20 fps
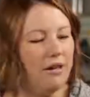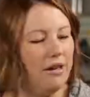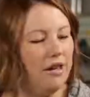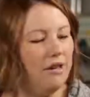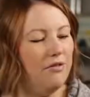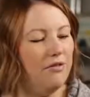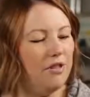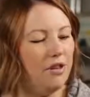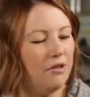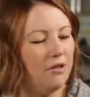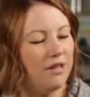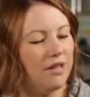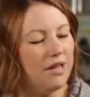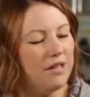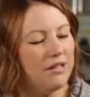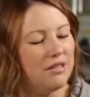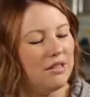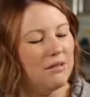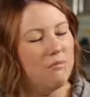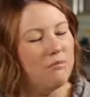even though it
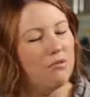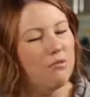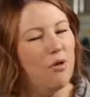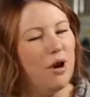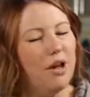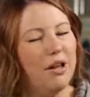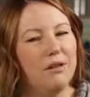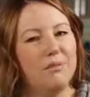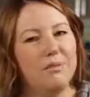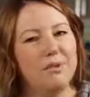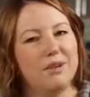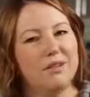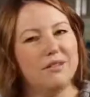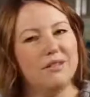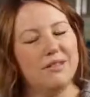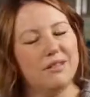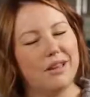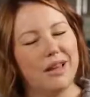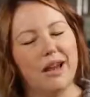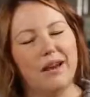takes up quite a bit
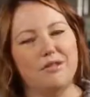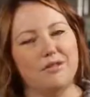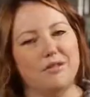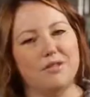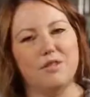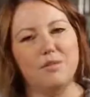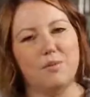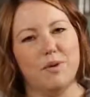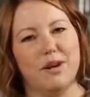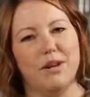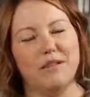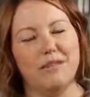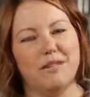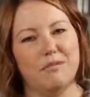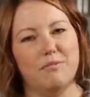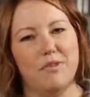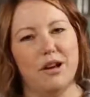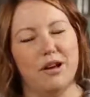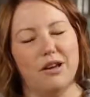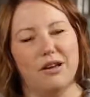of counter space,
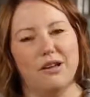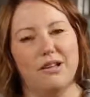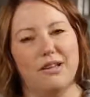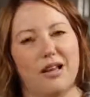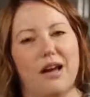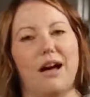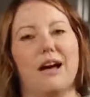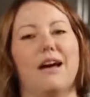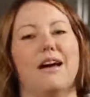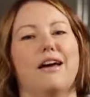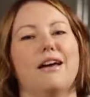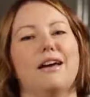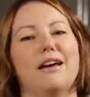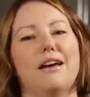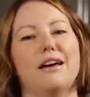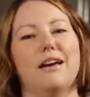I'm not going to lie,